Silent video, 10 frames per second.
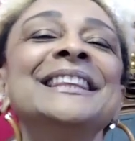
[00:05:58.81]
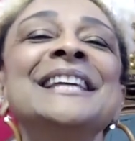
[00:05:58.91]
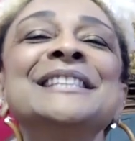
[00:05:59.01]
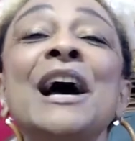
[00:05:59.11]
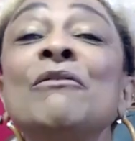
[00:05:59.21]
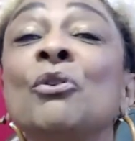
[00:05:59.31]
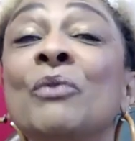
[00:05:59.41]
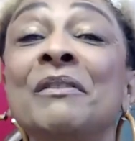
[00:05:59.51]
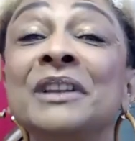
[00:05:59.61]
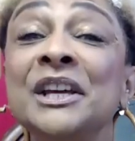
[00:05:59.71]
let's have a
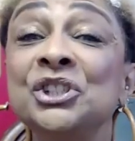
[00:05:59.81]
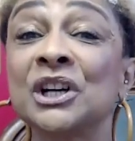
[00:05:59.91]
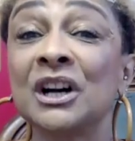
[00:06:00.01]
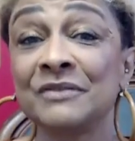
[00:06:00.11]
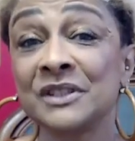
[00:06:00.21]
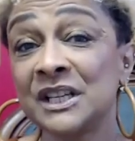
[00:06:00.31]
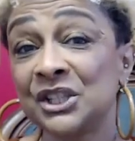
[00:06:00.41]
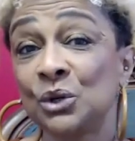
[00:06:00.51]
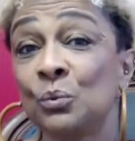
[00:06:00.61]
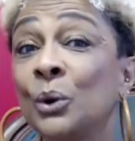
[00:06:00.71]
revelation
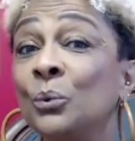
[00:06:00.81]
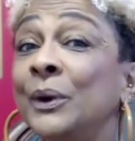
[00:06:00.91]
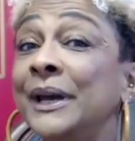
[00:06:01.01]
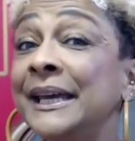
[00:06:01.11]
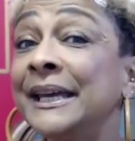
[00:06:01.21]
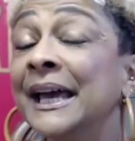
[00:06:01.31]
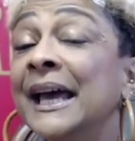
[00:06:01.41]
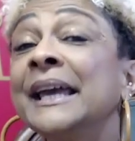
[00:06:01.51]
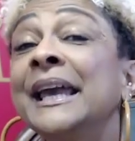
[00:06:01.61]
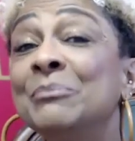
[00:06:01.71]
conversation where we
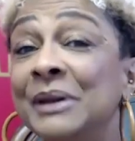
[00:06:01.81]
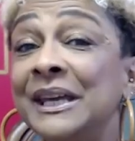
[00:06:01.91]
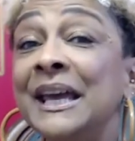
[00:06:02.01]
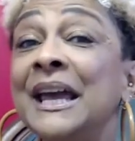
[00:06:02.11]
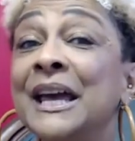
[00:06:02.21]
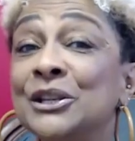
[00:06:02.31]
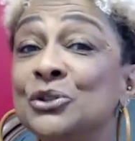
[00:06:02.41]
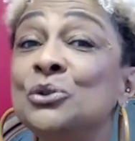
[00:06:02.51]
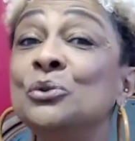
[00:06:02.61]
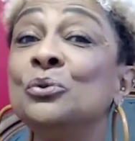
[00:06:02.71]
can begin
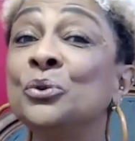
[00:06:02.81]
to